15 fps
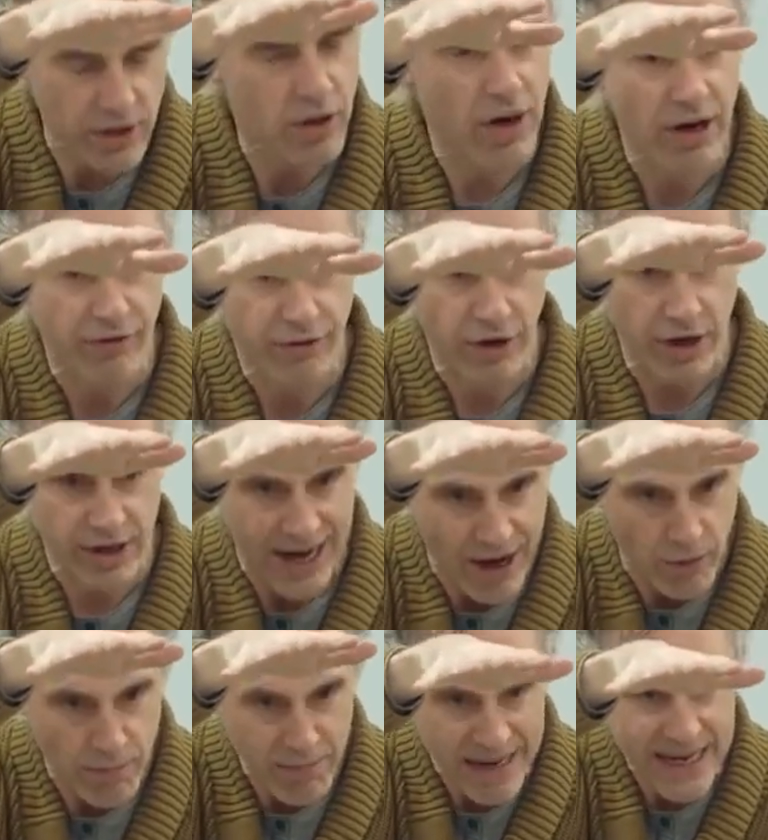know how far
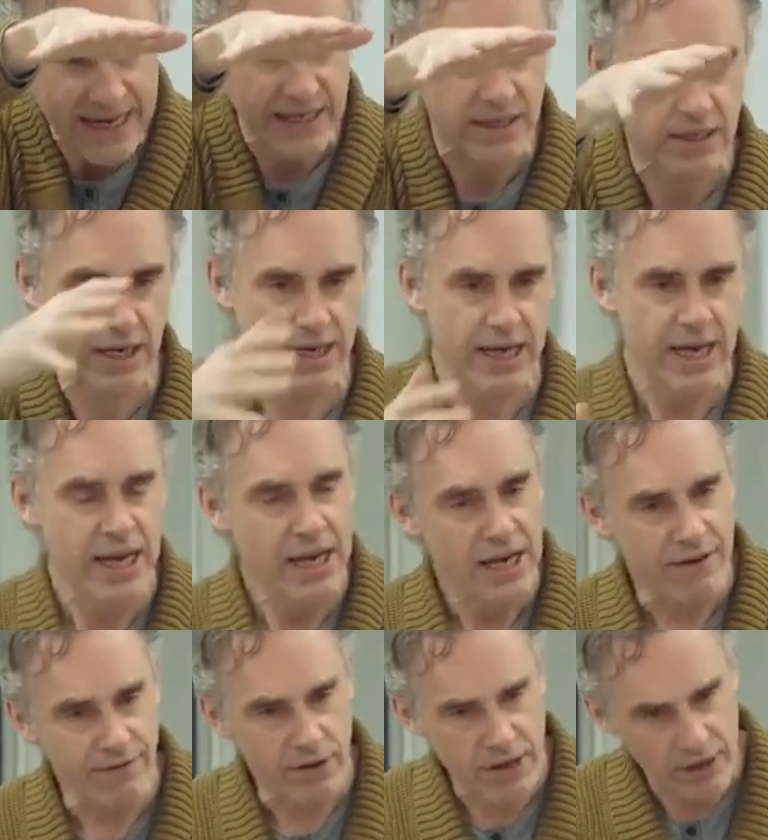down means. Like,
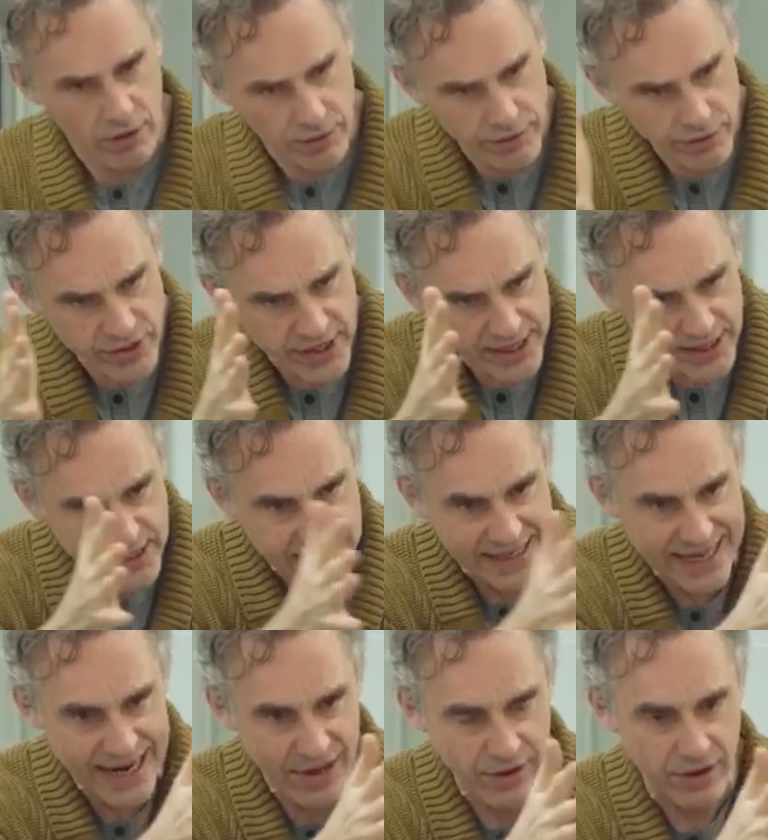if you get all those things
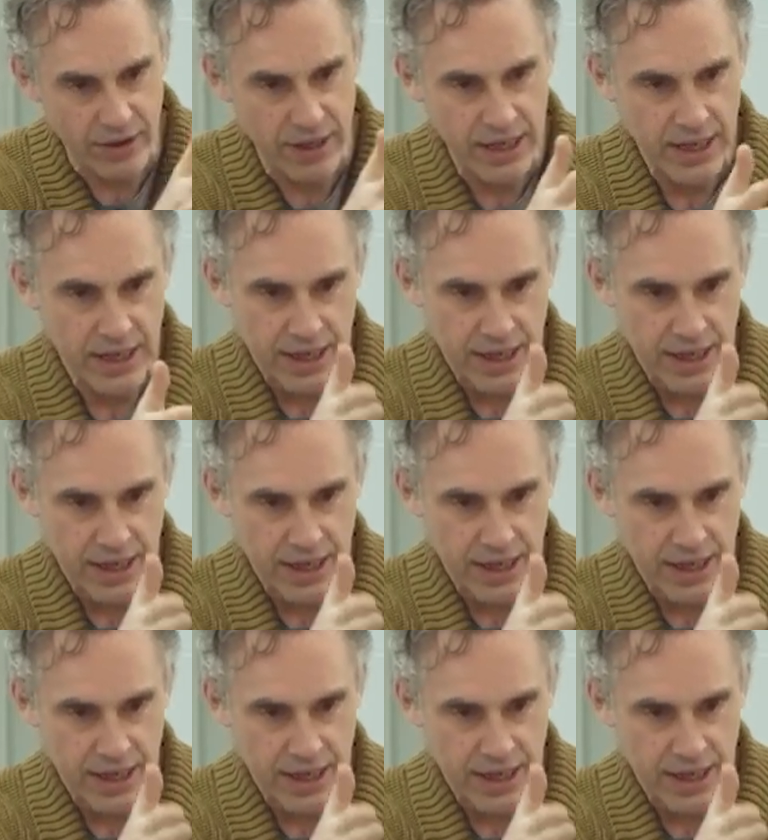together,